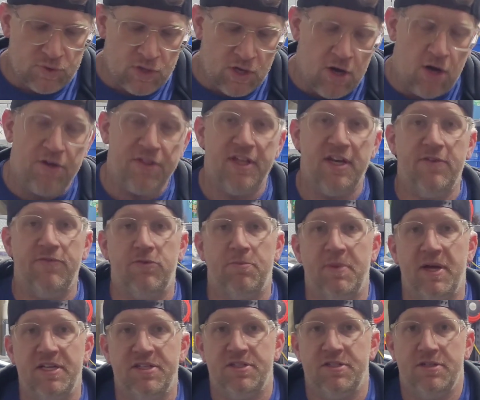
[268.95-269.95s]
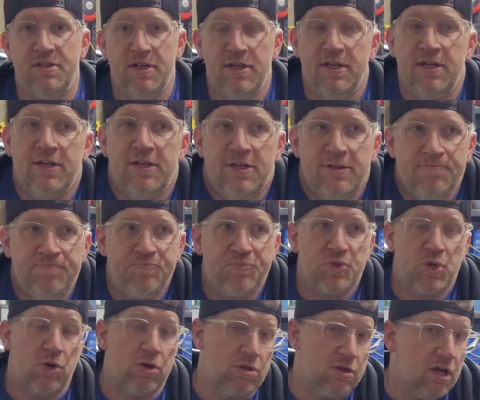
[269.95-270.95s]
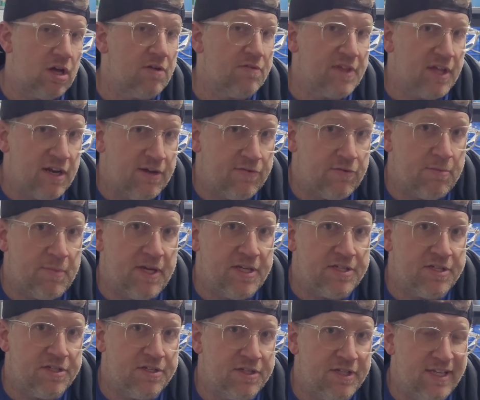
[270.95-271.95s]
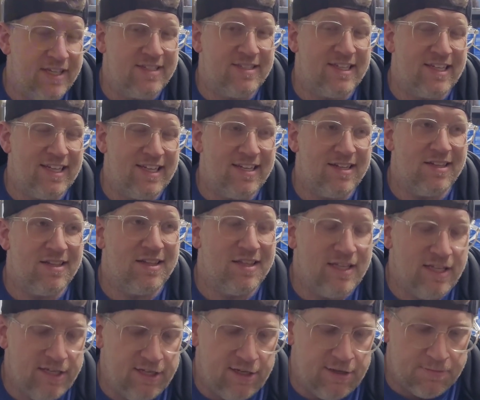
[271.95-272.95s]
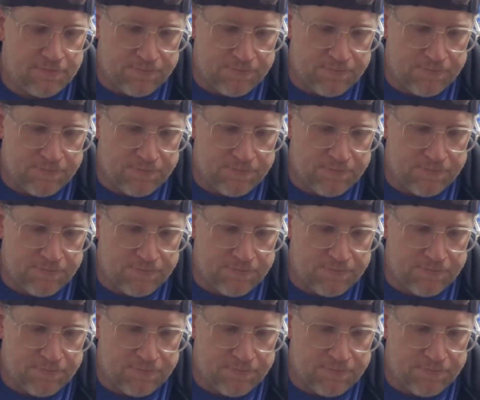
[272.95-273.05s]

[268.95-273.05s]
All that information, or a lot of that information, is in the